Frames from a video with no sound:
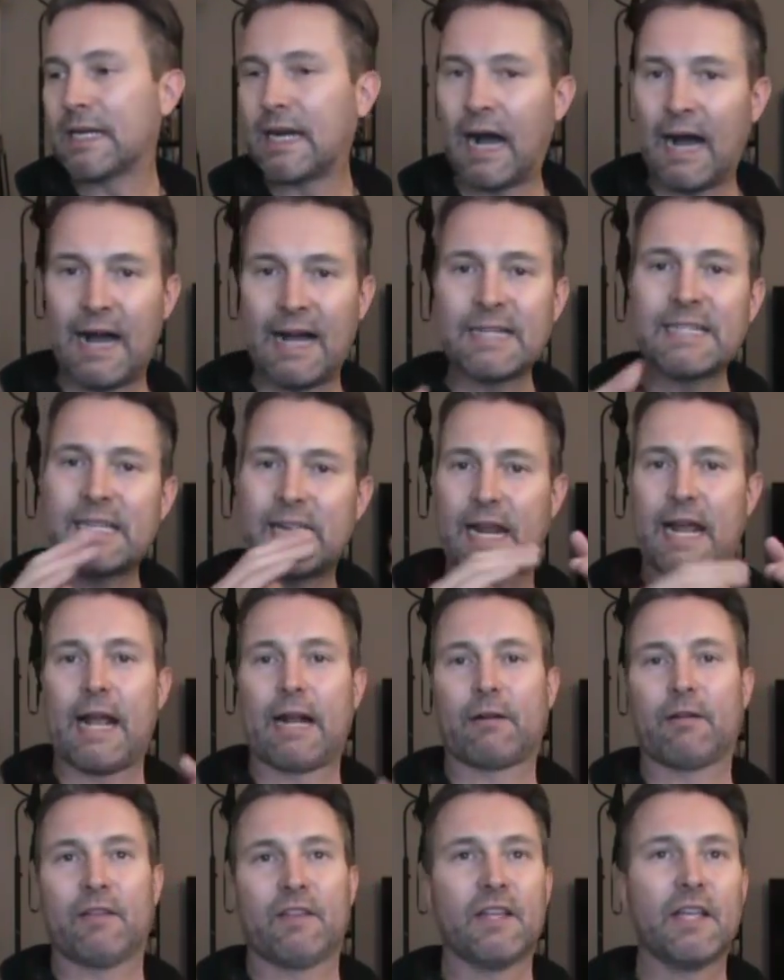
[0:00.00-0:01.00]

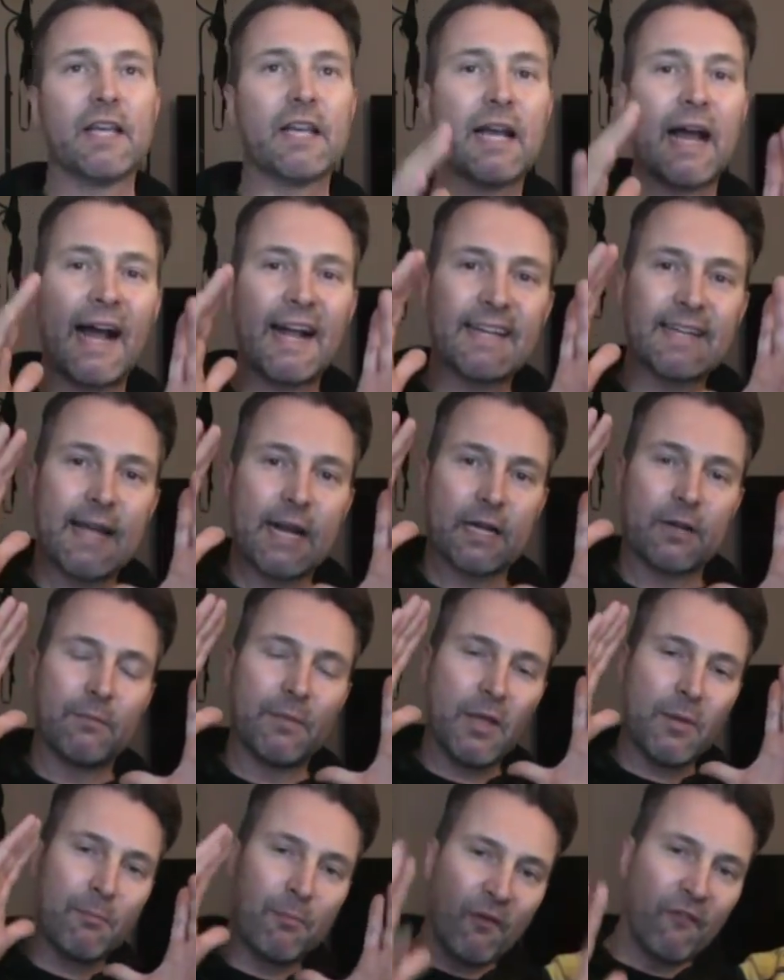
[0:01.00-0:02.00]
Contact. You see, he contacted
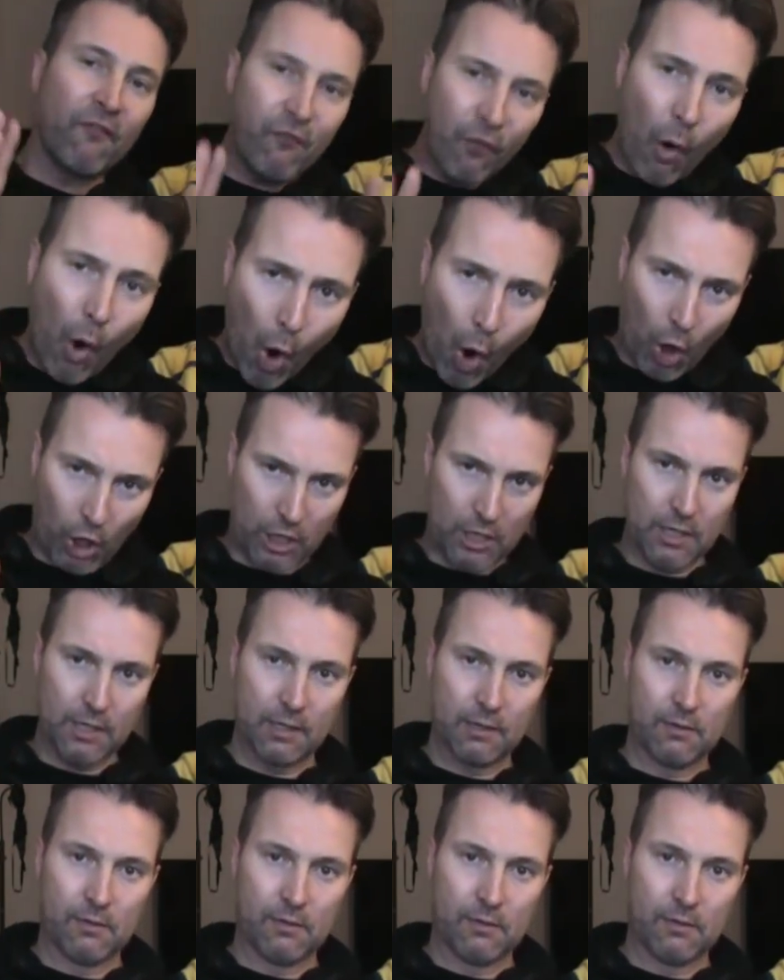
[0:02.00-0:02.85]
me before,